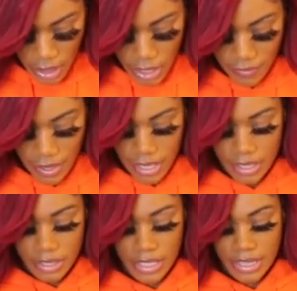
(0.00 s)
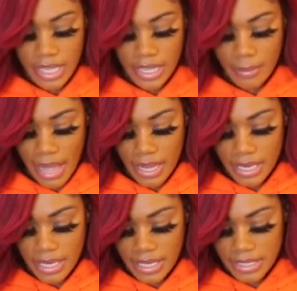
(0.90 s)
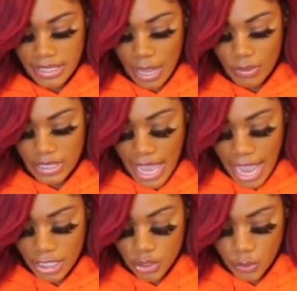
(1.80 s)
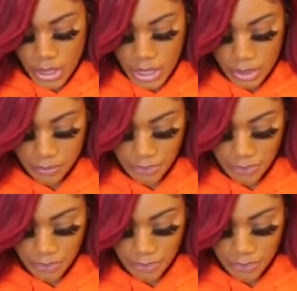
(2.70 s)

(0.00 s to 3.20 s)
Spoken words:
if the thing about it is I was actually